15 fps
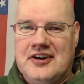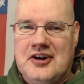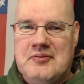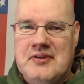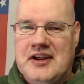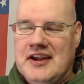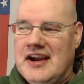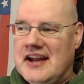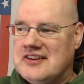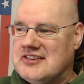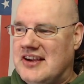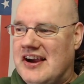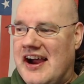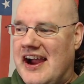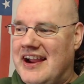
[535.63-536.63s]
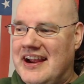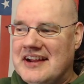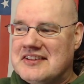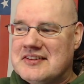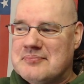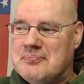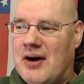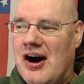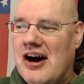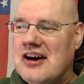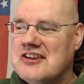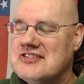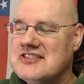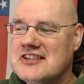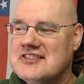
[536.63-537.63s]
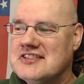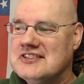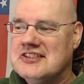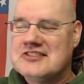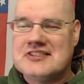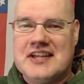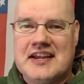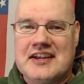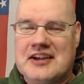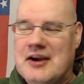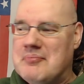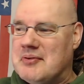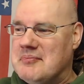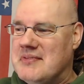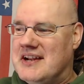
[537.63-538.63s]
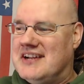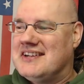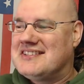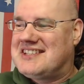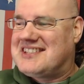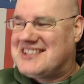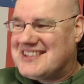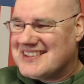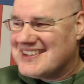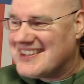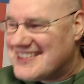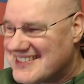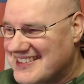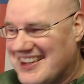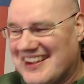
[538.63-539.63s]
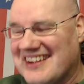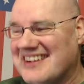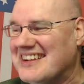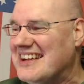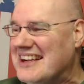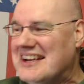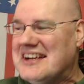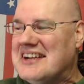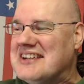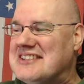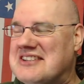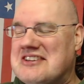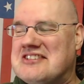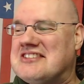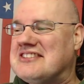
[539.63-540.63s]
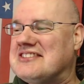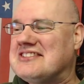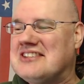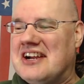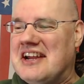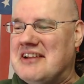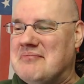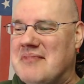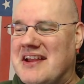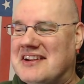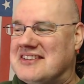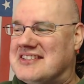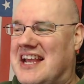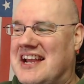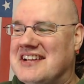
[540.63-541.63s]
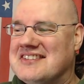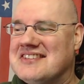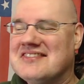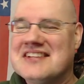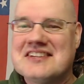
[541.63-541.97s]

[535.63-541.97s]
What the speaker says: Oh my guys, I had to pause this and just take a couple of minutes to just try and make sense of